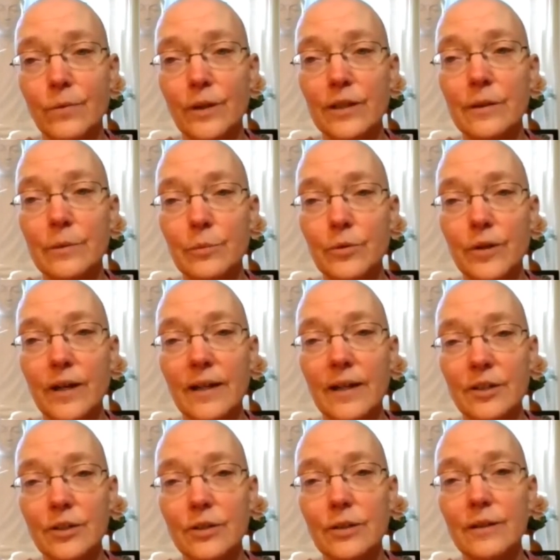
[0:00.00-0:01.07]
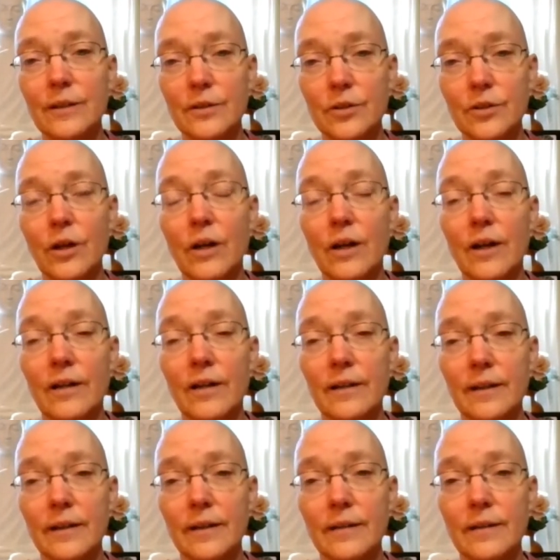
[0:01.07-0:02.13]
what the Buddha actually
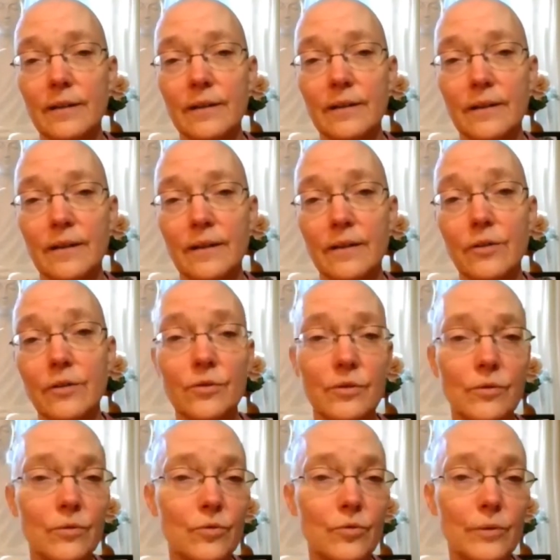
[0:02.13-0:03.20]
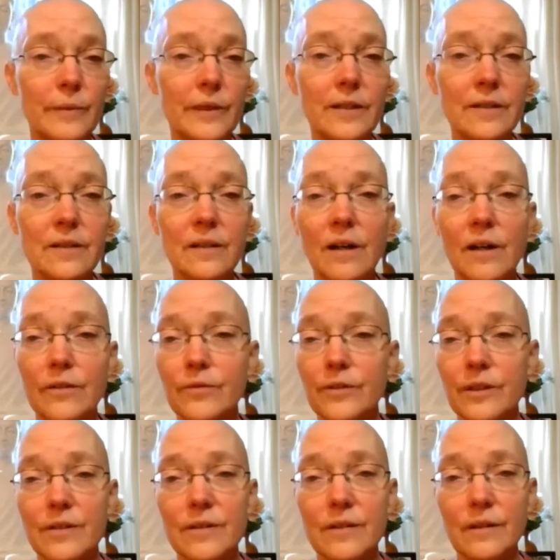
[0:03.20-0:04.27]
taught. And there's tremendous
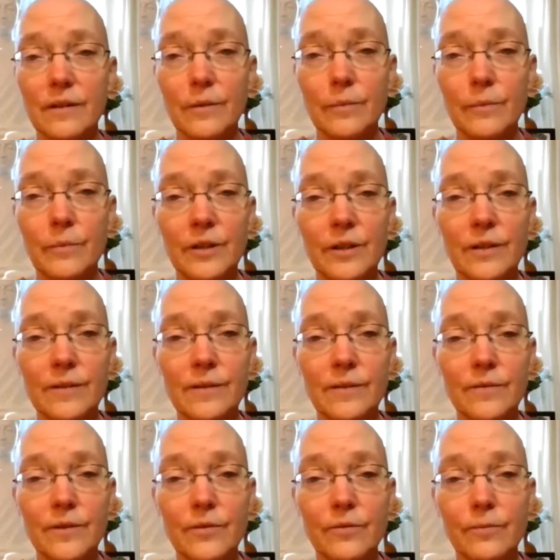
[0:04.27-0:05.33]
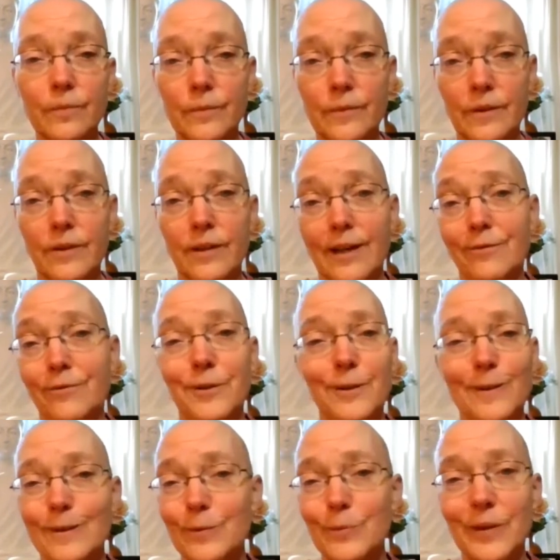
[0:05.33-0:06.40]
confidence in it because of the
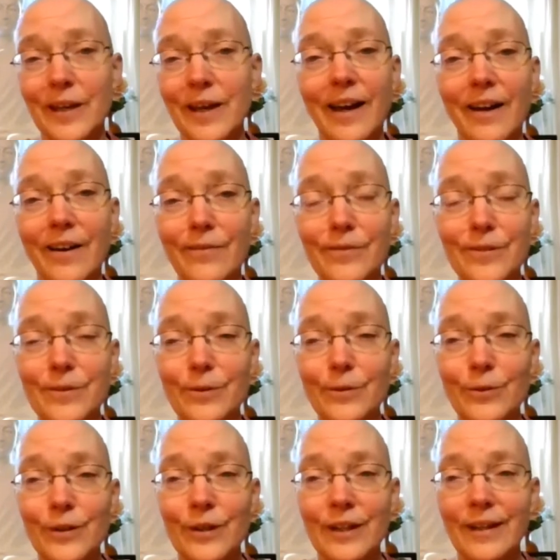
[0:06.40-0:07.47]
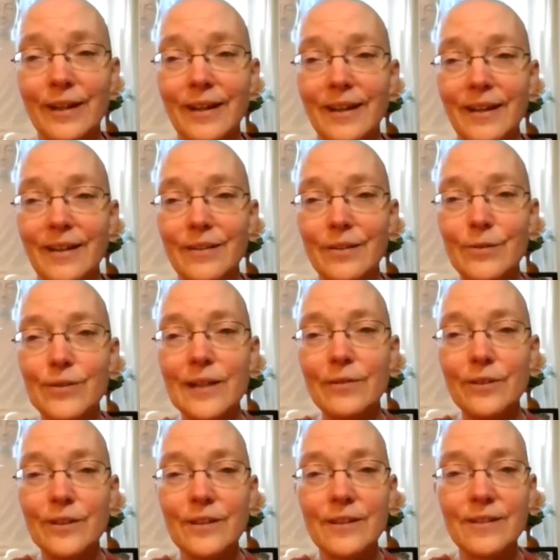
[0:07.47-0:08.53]
evidence we have. So there's
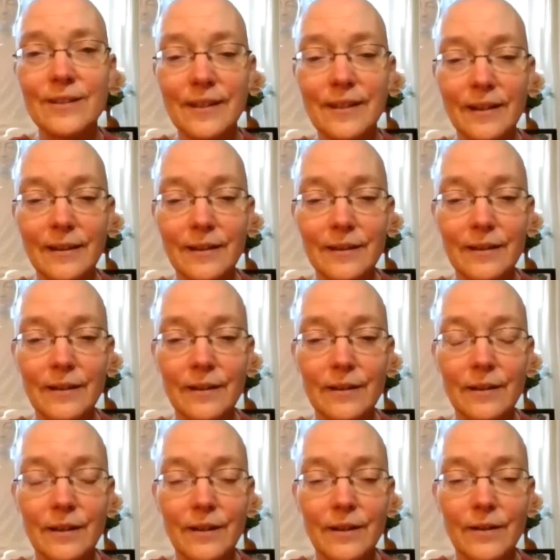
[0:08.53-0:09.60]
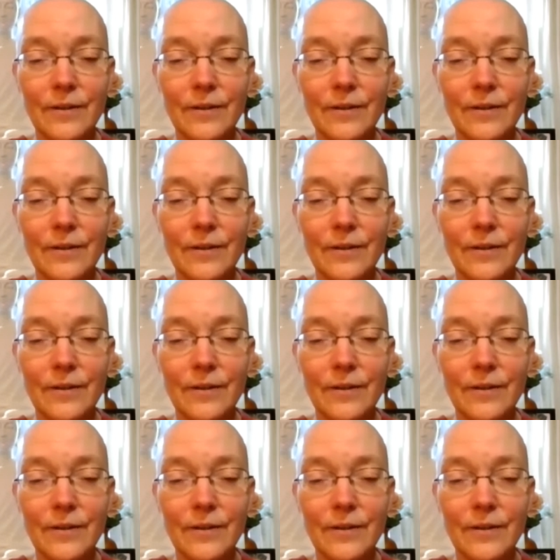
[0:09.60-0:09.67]
evidence at the